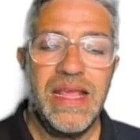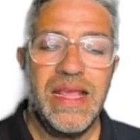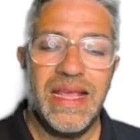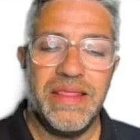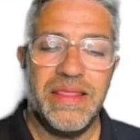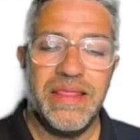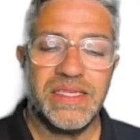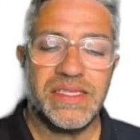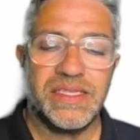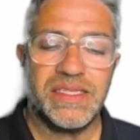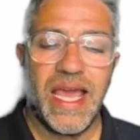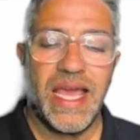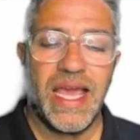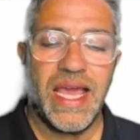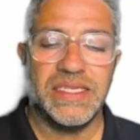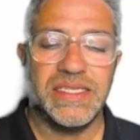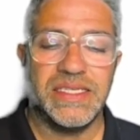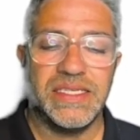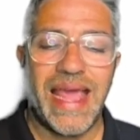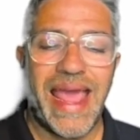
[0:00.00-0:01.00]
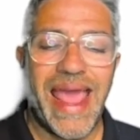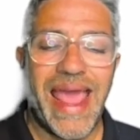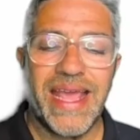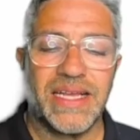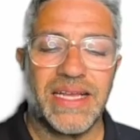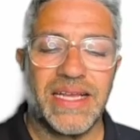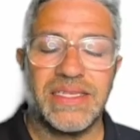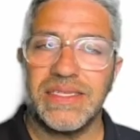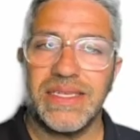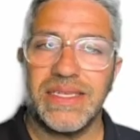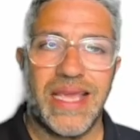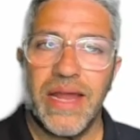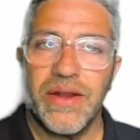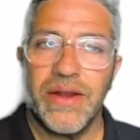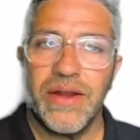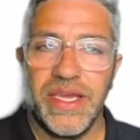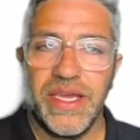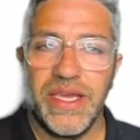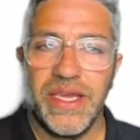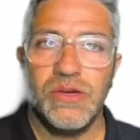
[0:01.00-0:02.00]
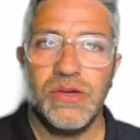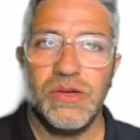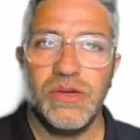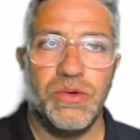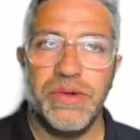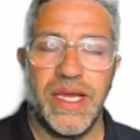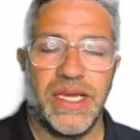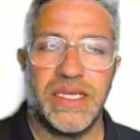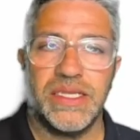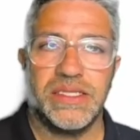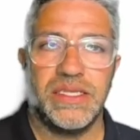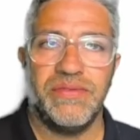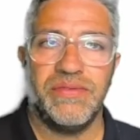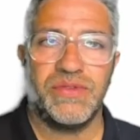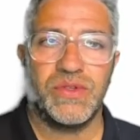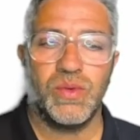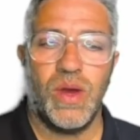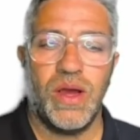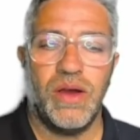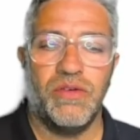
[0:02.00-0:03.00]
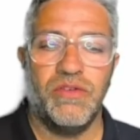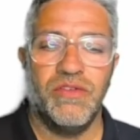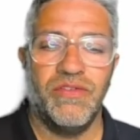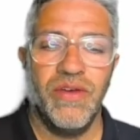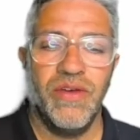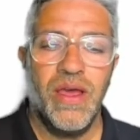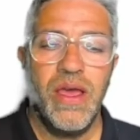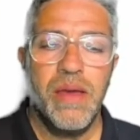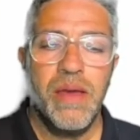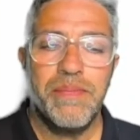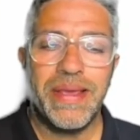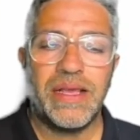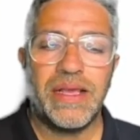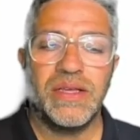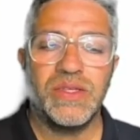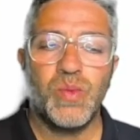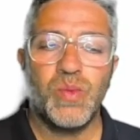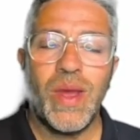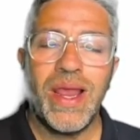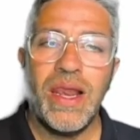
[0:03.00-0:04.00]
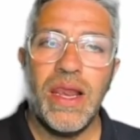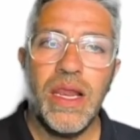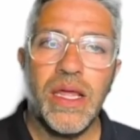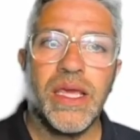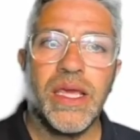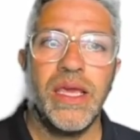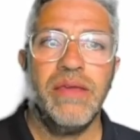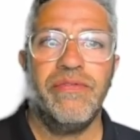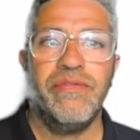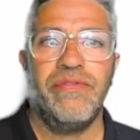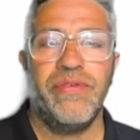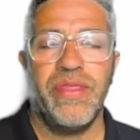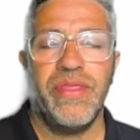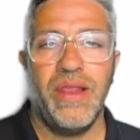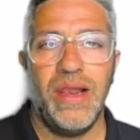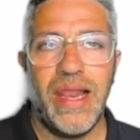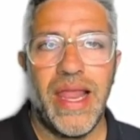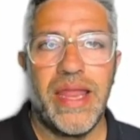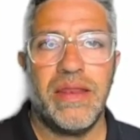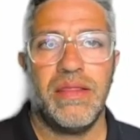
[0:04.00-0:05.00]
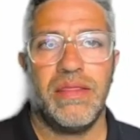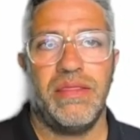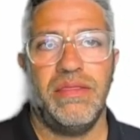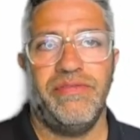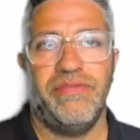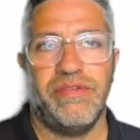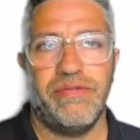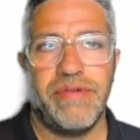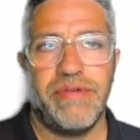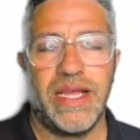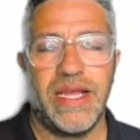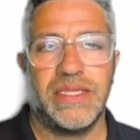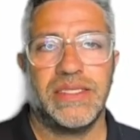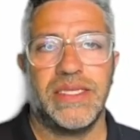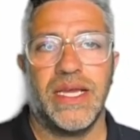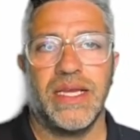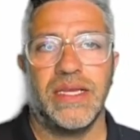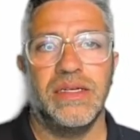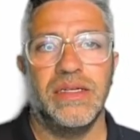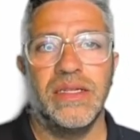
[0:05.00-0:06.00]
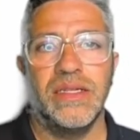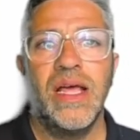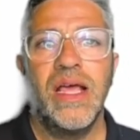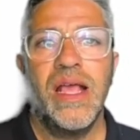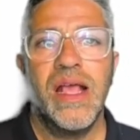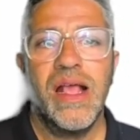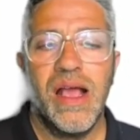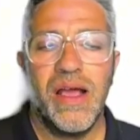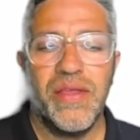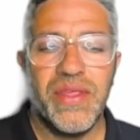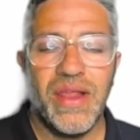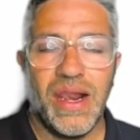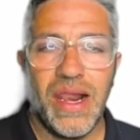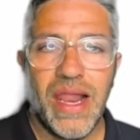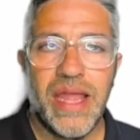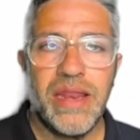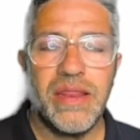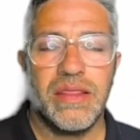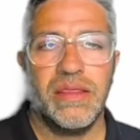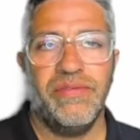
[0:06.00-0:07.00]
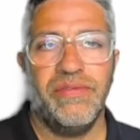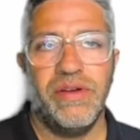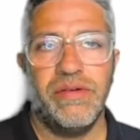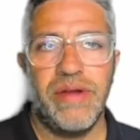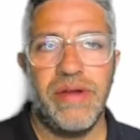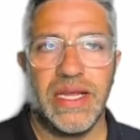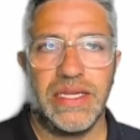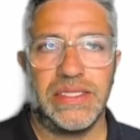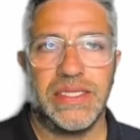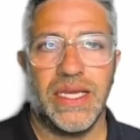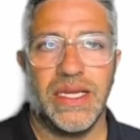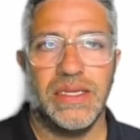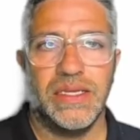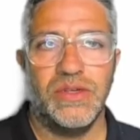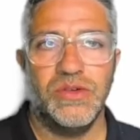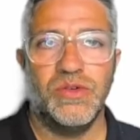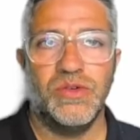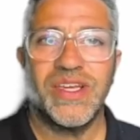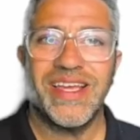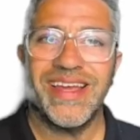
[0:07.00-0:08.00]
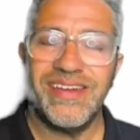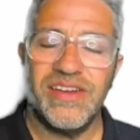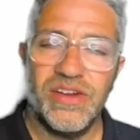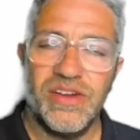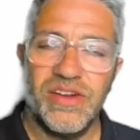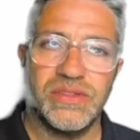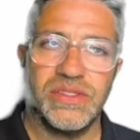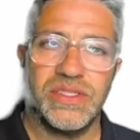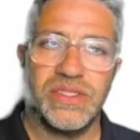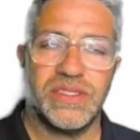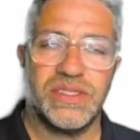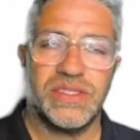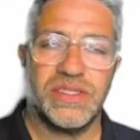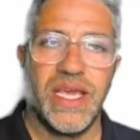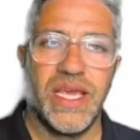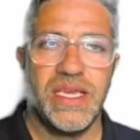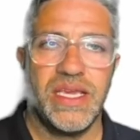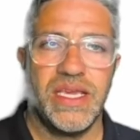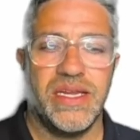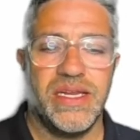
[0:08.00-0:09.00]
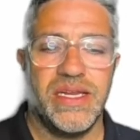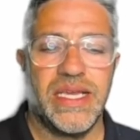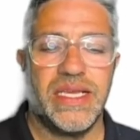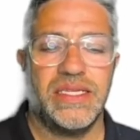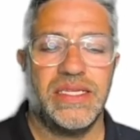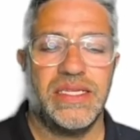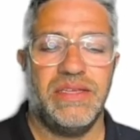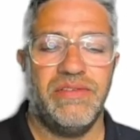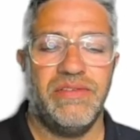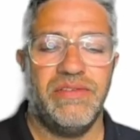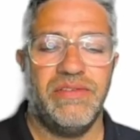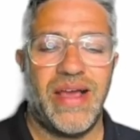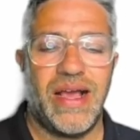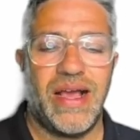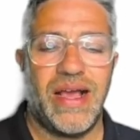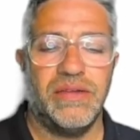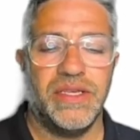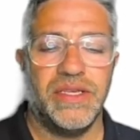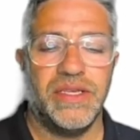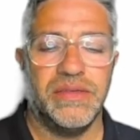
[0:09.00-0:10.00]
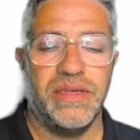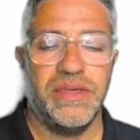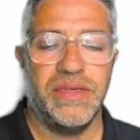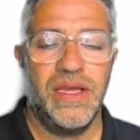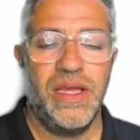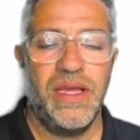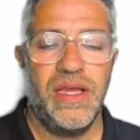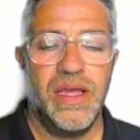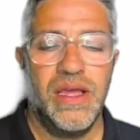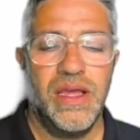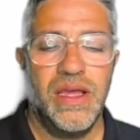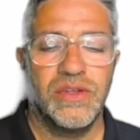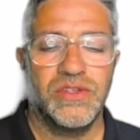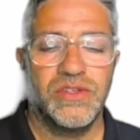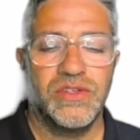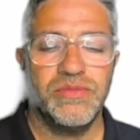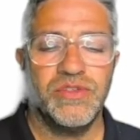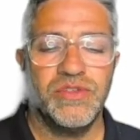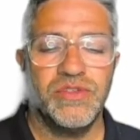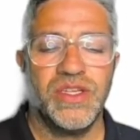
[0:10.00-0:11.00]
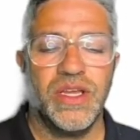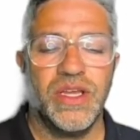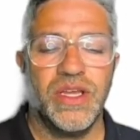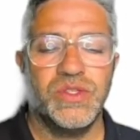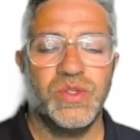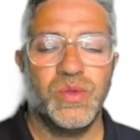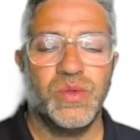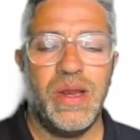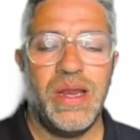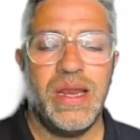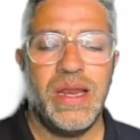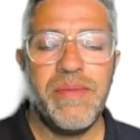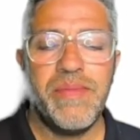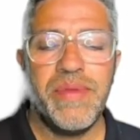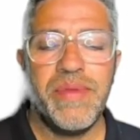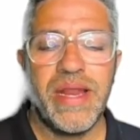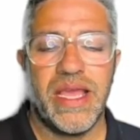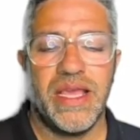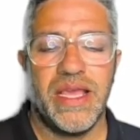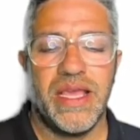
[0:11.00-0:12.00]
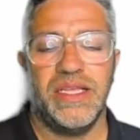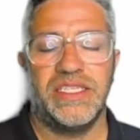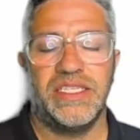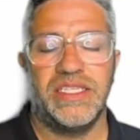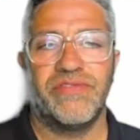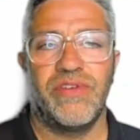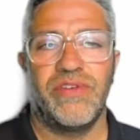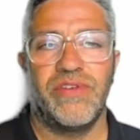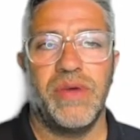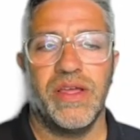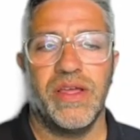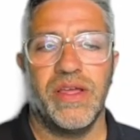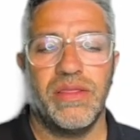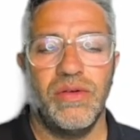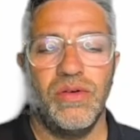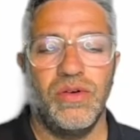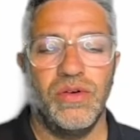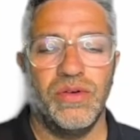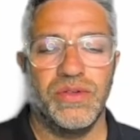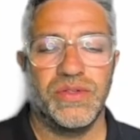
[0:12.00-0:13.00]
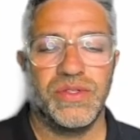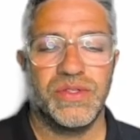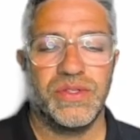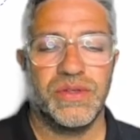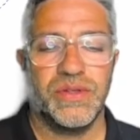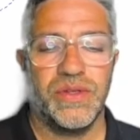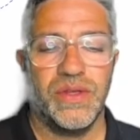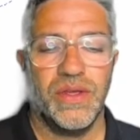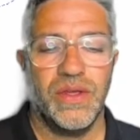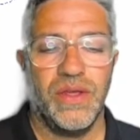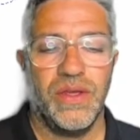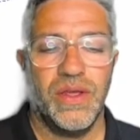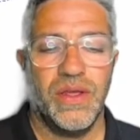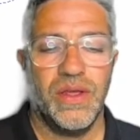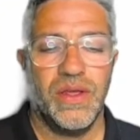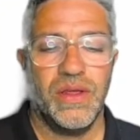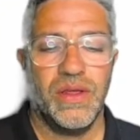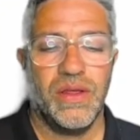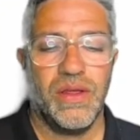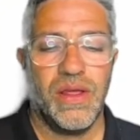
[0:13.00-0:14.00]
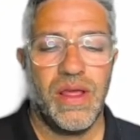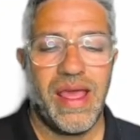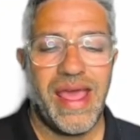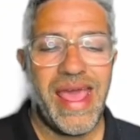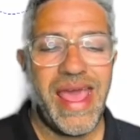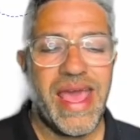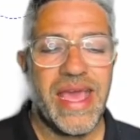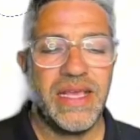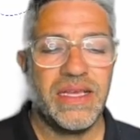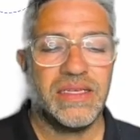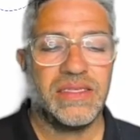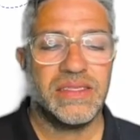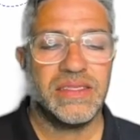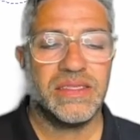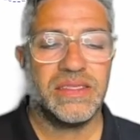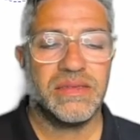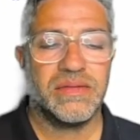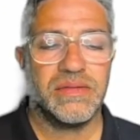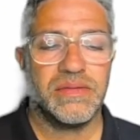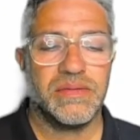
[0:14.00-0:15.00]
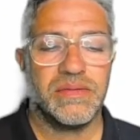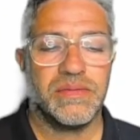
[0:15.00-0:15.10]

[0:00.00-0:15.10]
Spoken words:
In this case, x cannot equal negative 12 because we're looking for the length of a rectangle. And the length of a rectangle cannot take a negative value. So I'm just going to eliminate this from my thoughts. X